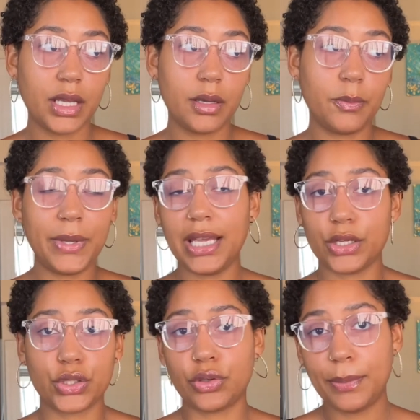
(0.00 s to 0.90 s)
being a
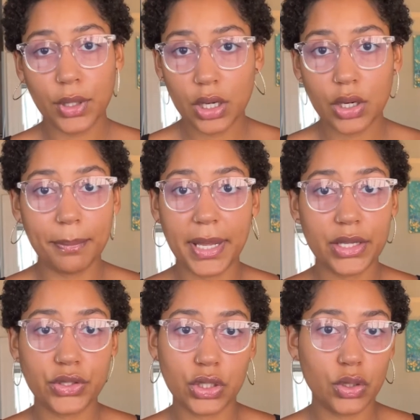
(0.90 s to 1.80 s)
stripper
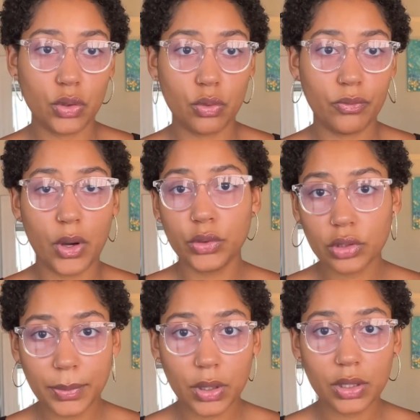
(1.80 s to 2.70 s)
makes you vulnerable,